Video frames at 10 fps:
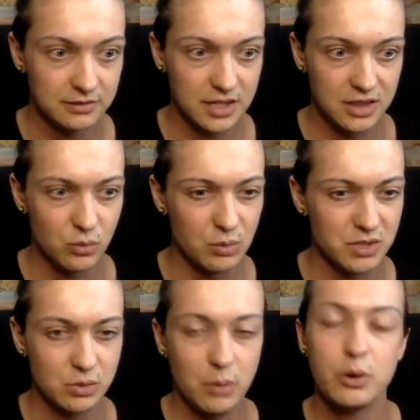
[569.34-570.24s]
like the
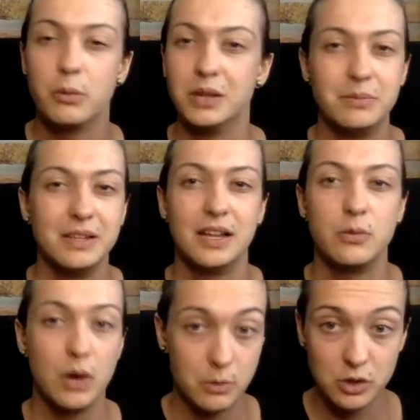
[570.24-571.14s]
women's one probably be
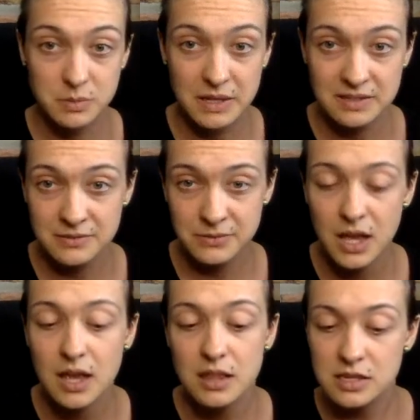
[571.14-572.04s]
like way more expensive.
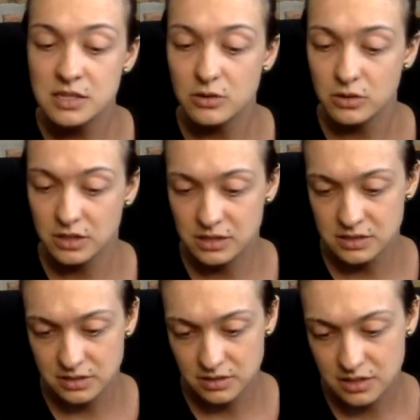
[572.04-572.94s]
These are at
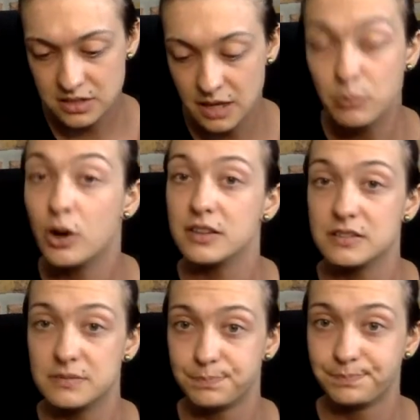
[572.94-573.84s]
least the same
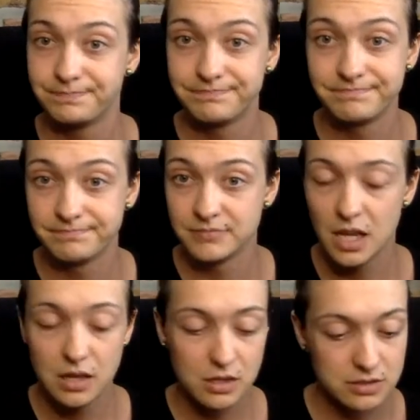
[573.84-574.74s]
price.
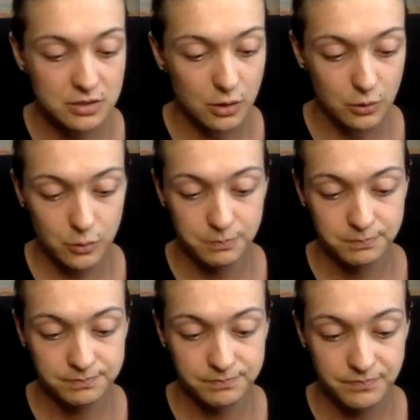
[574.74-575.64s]
So
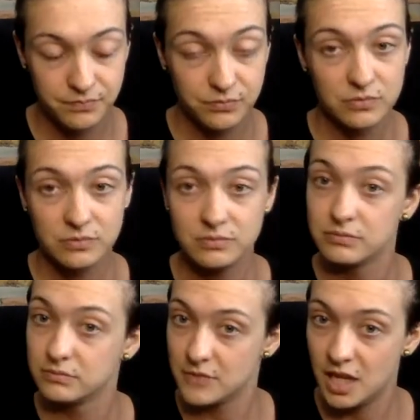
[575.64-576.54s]

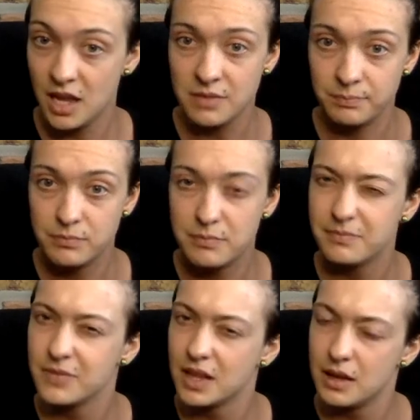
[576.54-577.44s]
again,
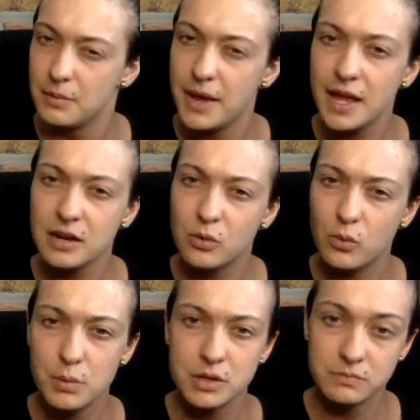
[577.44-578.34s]
man,
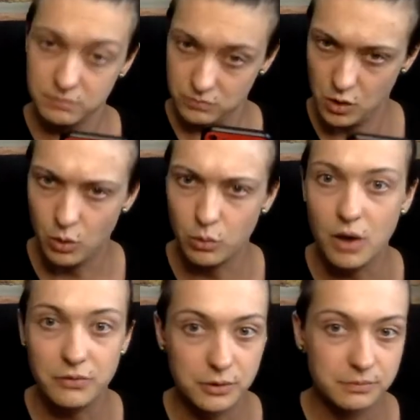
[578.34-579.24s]
woman, or
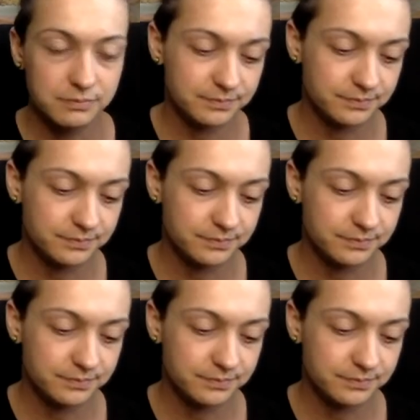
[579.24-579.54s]
waffle.